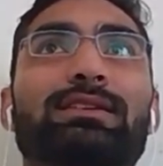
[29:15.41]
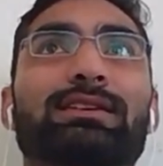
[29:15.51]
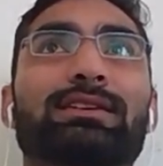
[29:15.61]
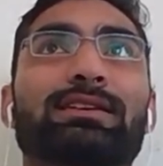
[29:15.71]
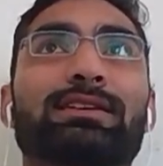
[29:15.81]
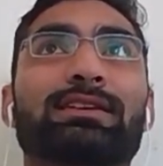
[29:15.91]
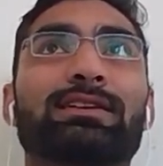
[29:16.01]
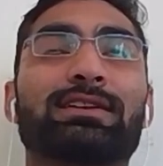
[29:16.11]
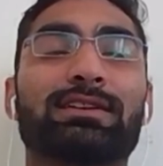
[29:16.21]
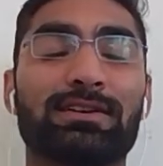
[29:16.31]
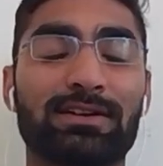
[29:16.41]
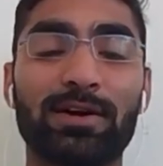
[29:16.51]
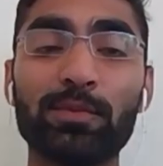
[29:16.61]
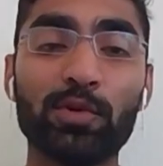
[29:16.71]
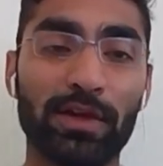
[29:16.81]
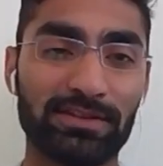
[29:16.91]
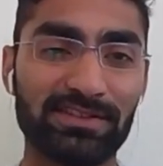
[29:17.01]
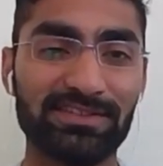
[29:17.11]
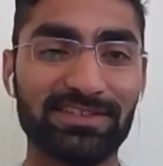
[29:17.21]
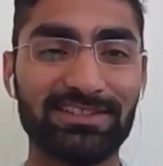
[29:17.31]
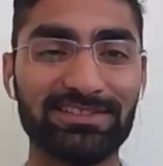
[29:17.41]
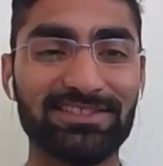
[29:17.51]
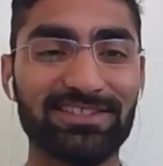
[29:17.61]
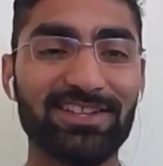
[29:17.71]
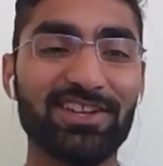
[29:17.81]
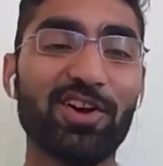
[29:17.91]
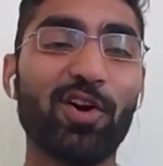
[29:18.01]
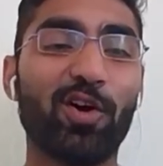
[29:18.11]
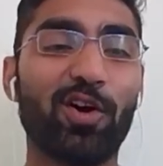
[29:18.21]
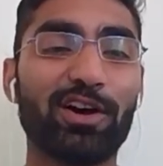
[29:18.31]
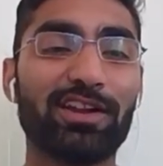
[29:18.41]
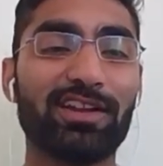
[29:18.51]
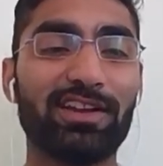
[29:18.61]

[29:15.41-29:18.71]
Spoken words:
come to existence, or if